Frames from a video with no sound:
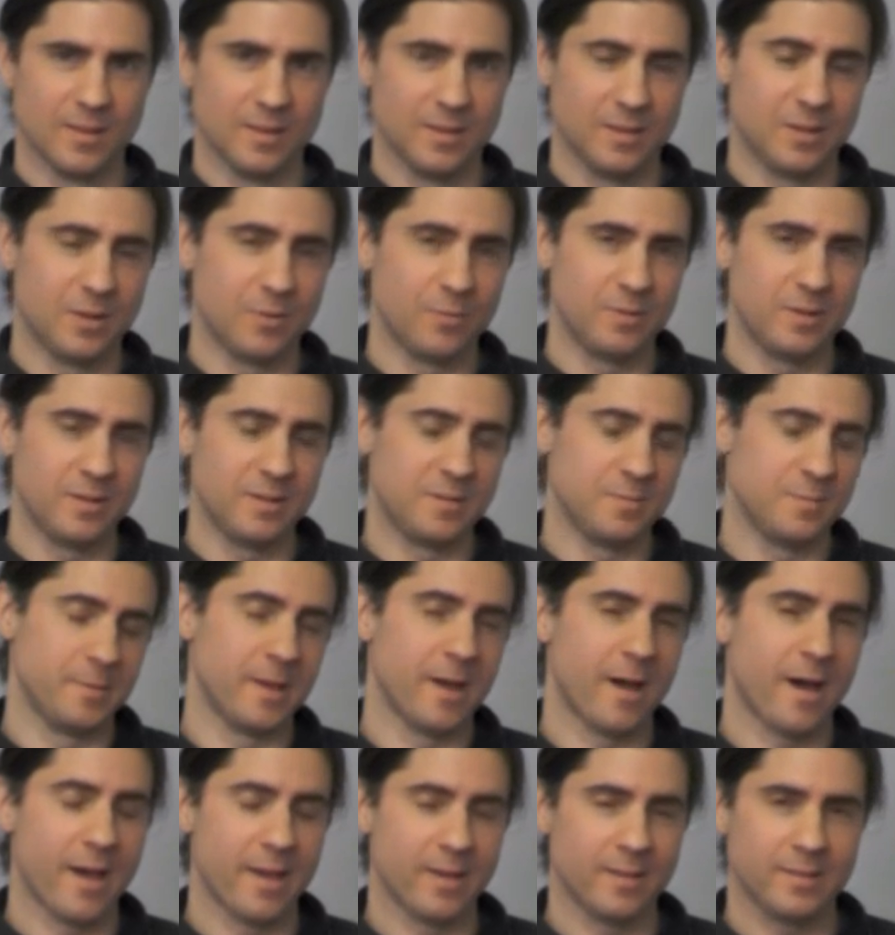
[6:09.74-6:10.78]
You don't need to be
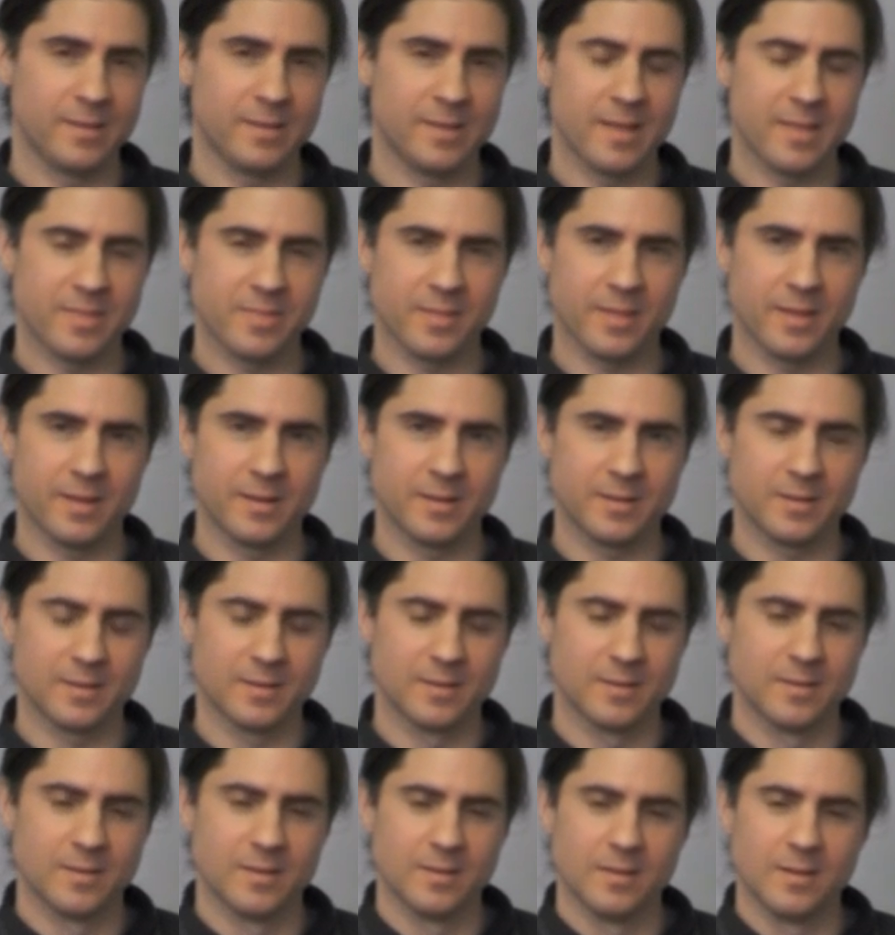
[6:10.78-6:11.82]
highly athletic.
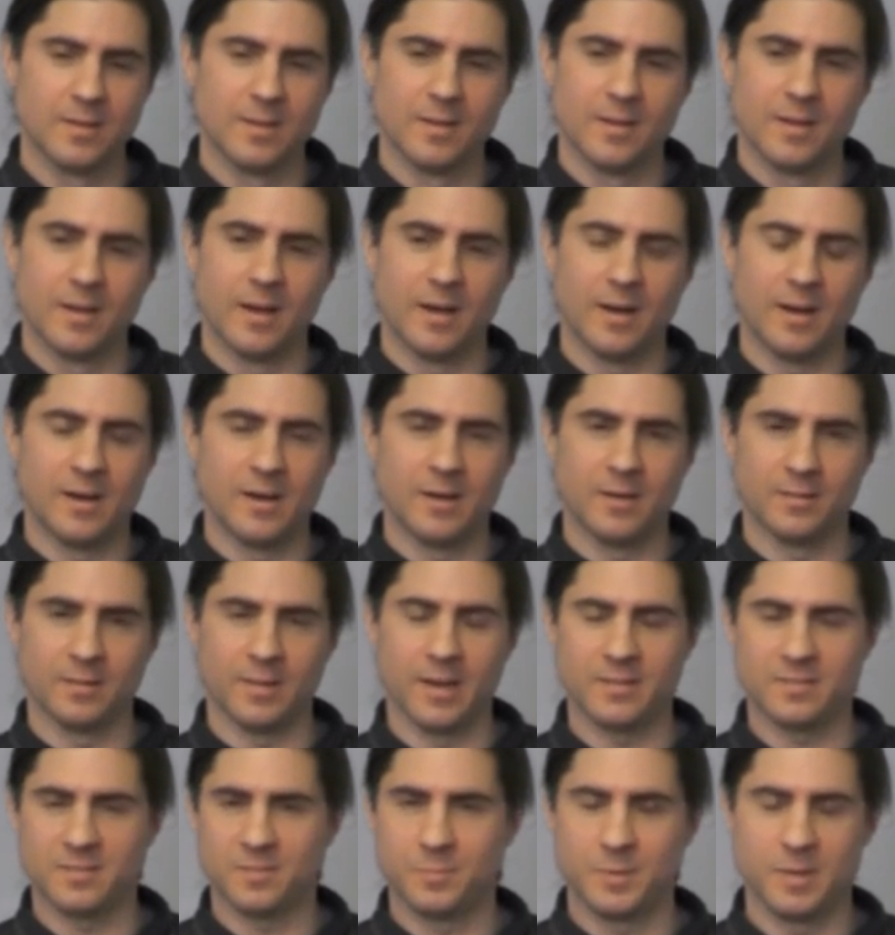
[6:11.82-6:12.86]

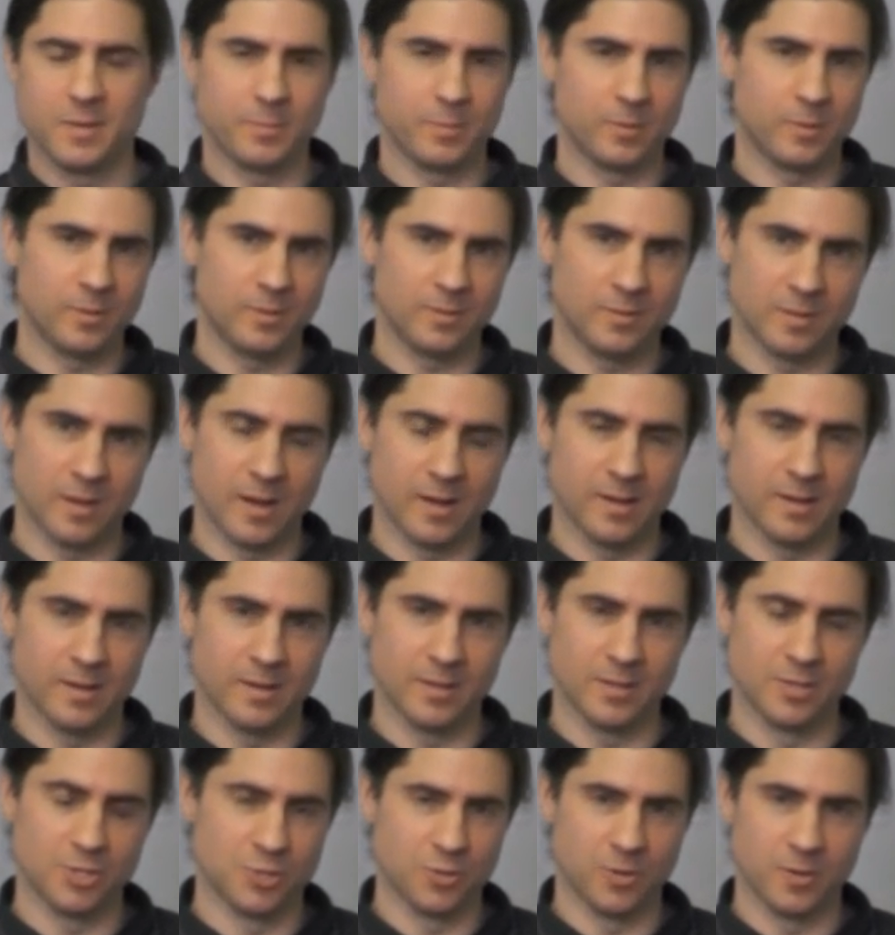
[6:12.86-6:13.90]
Lots of people
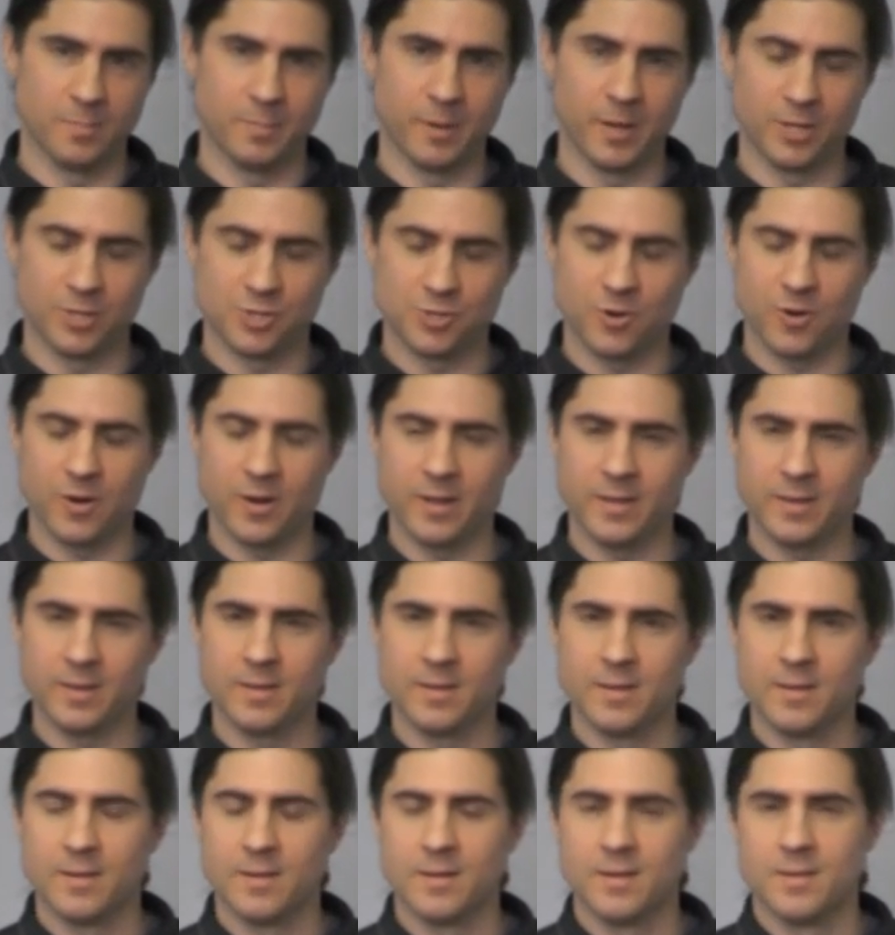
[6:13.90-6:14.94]
enjoy
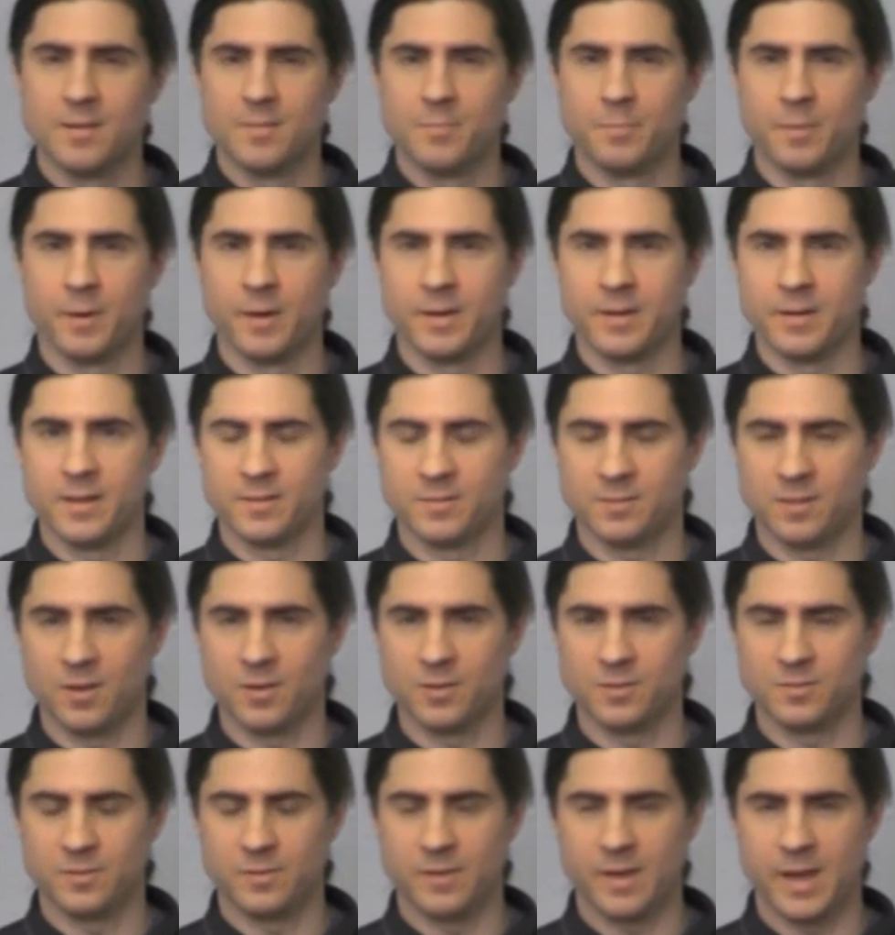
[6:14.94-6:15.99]
bikejoring, but as
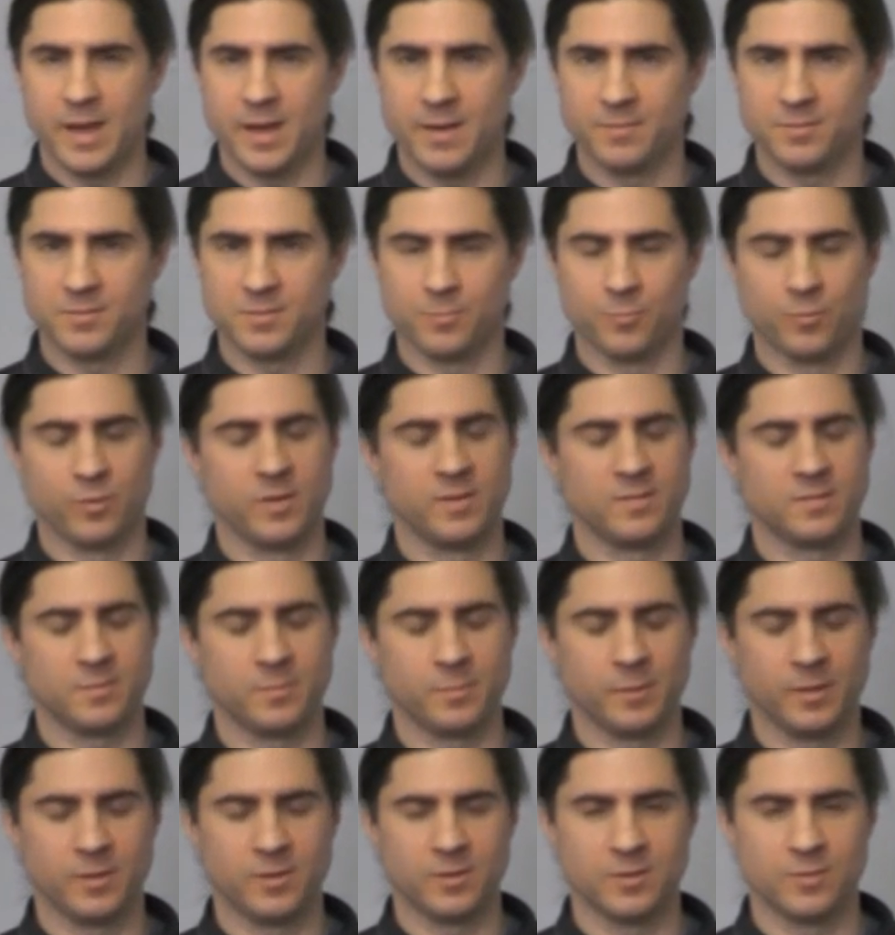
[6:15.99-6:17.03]
long as you have some
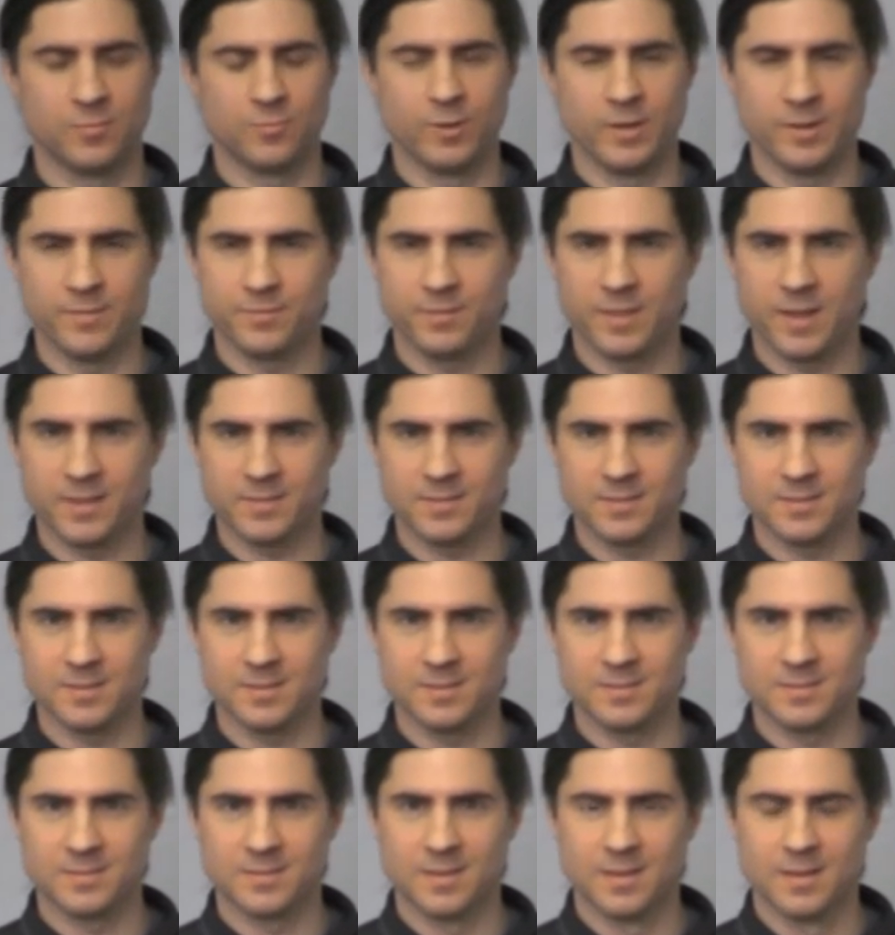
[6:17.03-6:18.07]
reasonably good
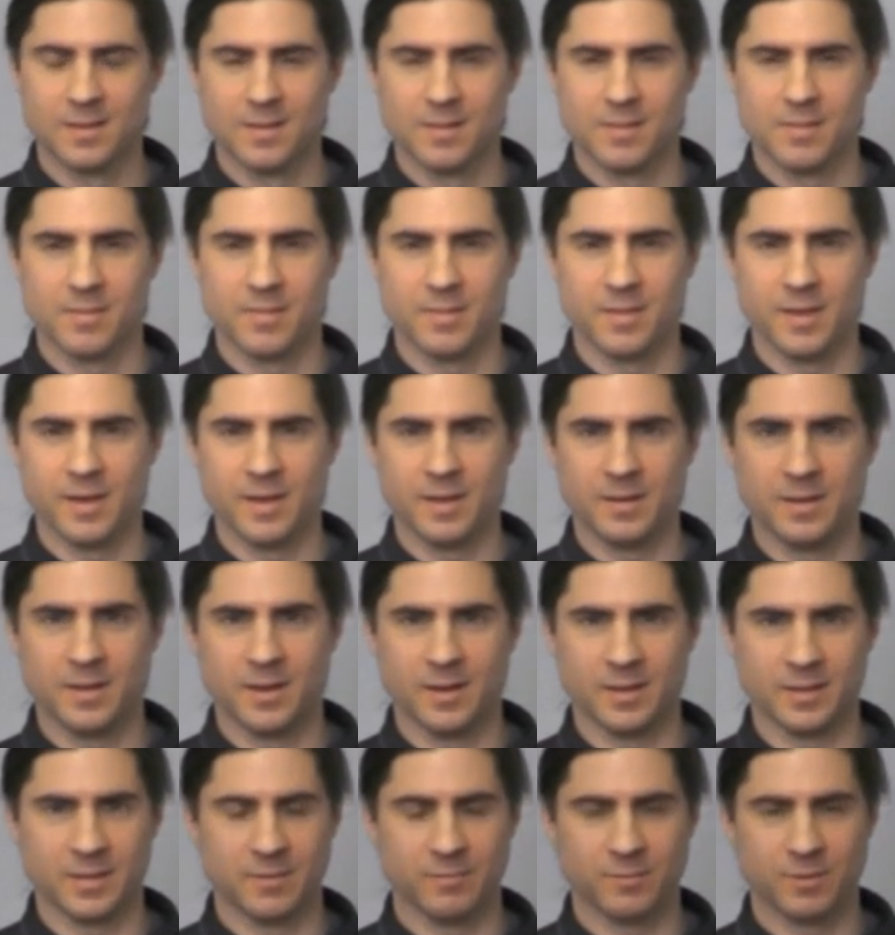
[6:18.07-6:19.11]
reflexes,
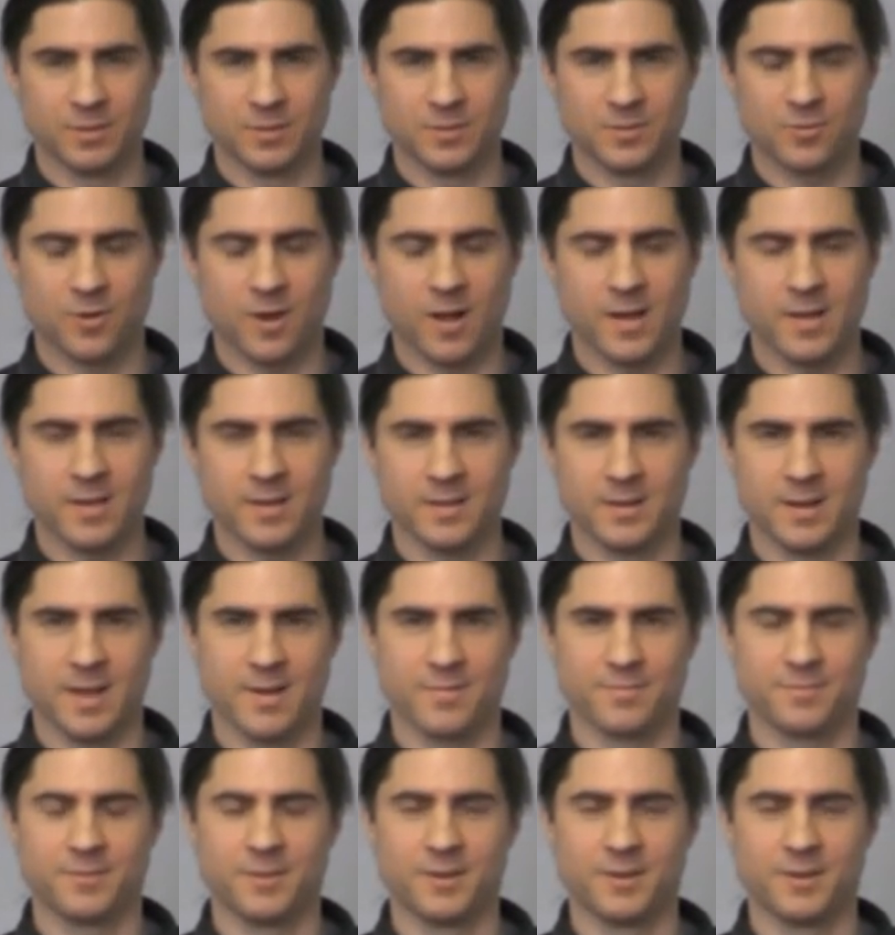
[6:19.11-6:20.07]
then give it a try and have